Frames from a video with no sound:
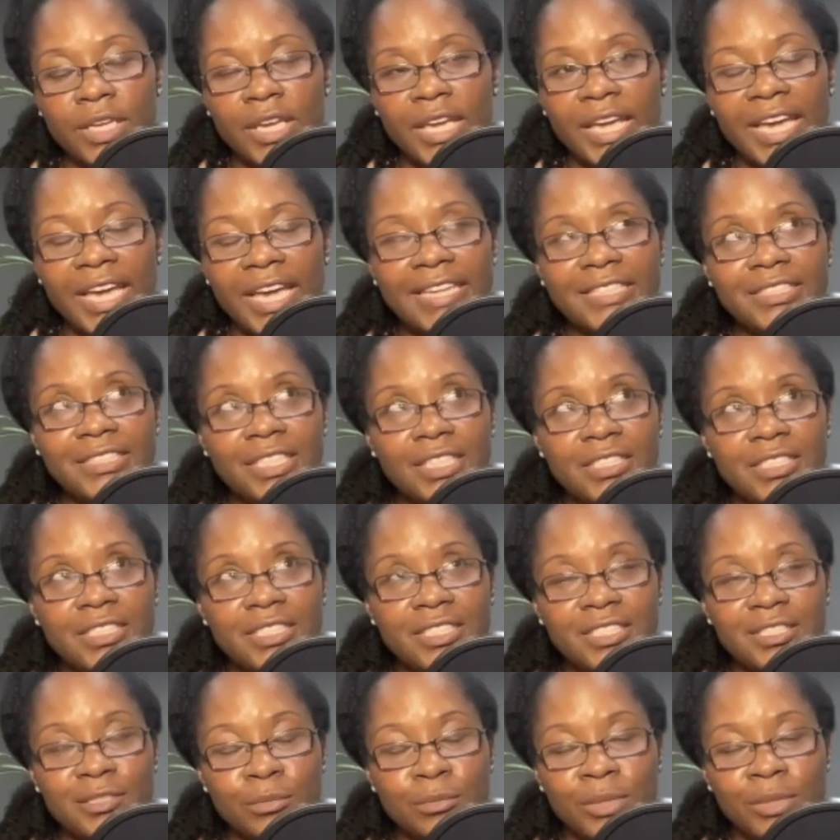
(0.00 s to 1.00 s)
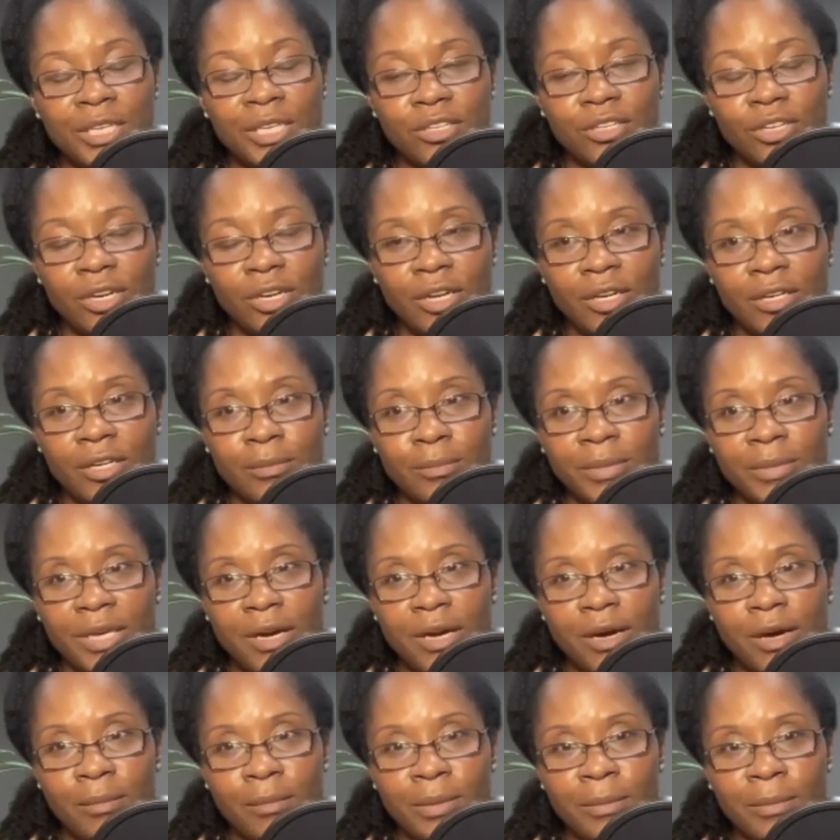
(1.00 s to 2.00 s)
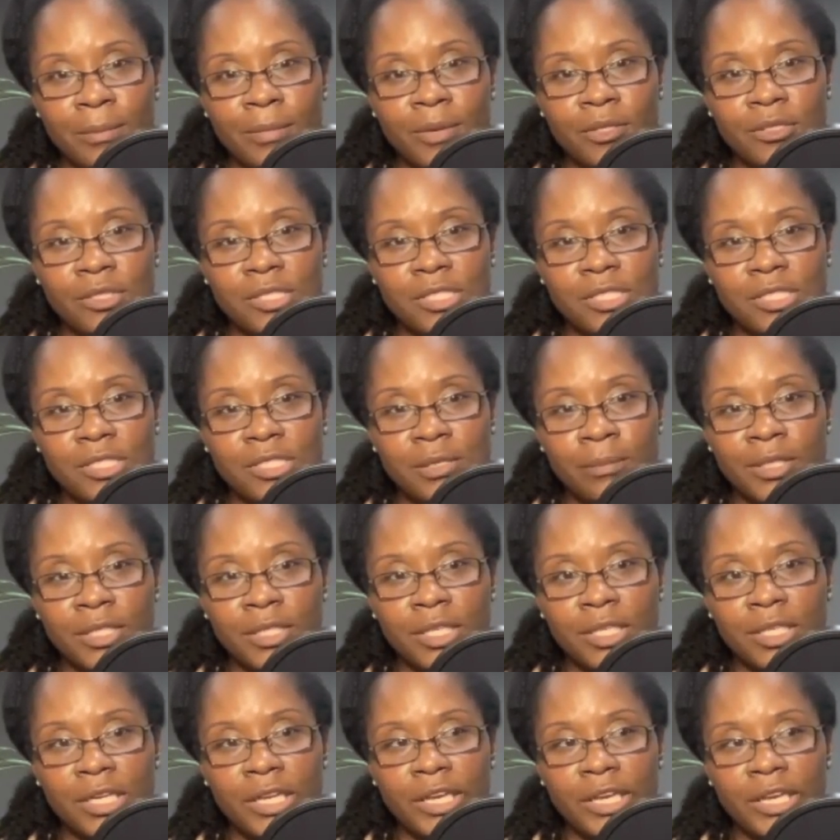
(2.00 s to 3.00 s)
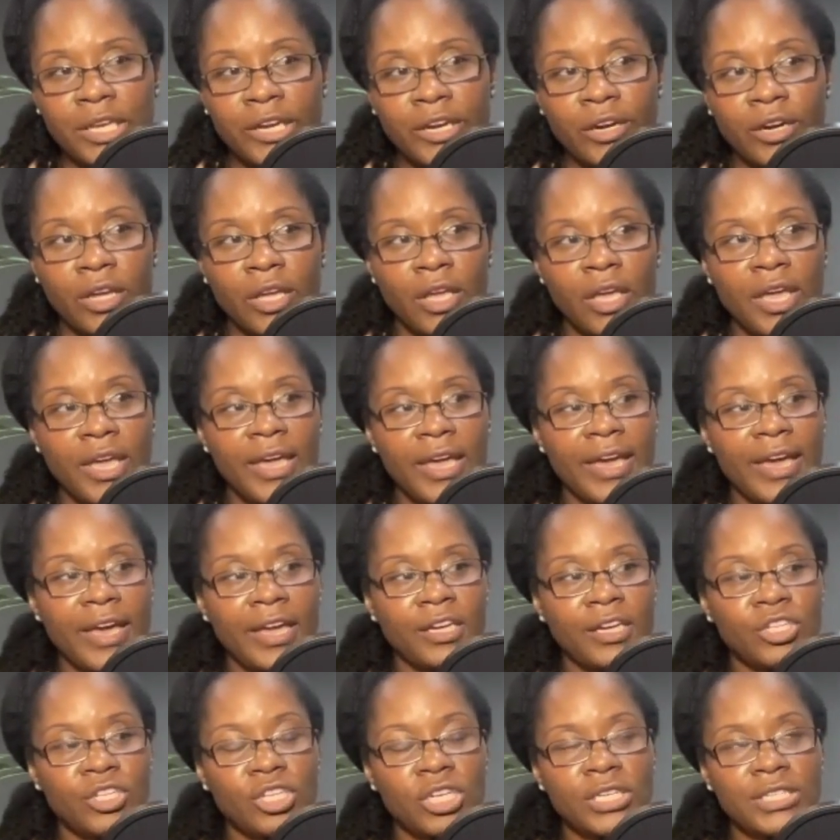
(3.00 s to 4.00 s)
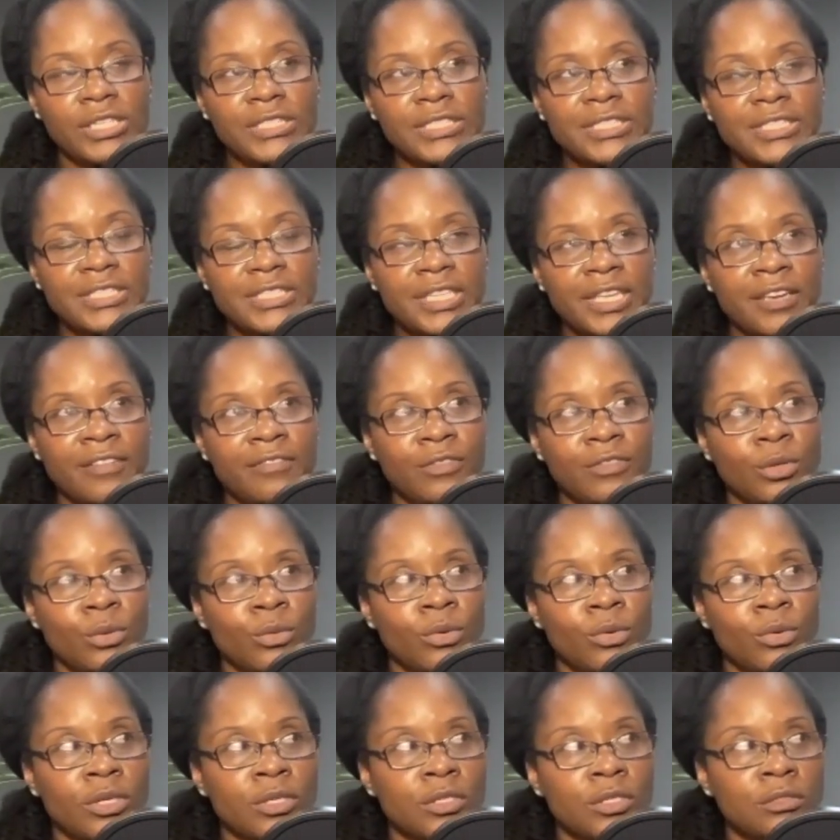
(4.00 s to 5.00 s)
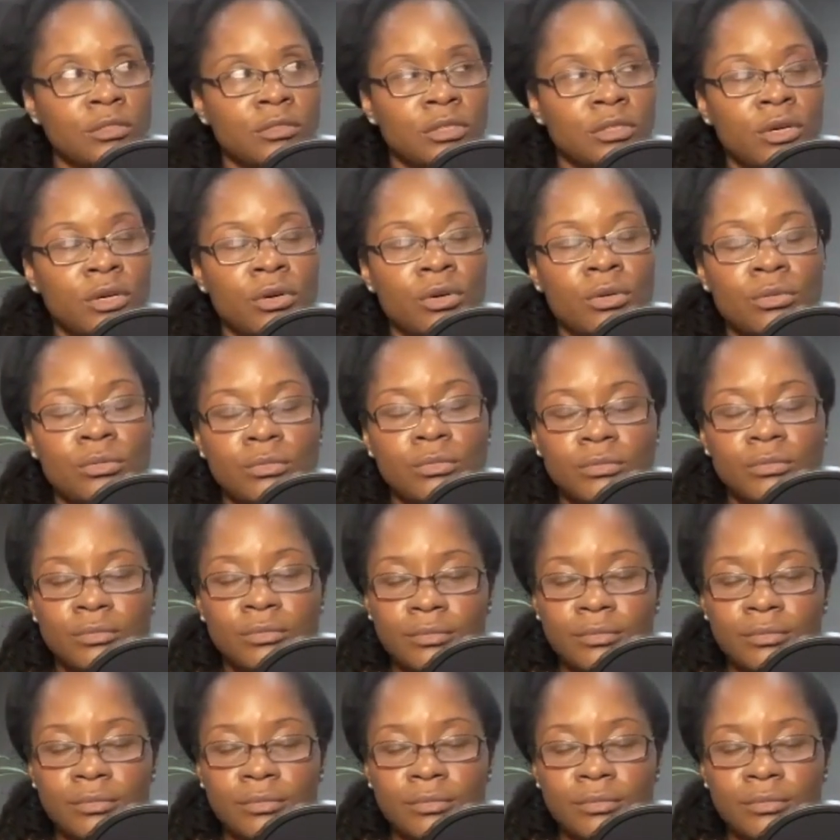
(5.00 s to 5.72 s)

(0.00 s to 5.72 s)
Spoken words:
And does this mean you're going to become a multimillionaire and you're going to save the world? No.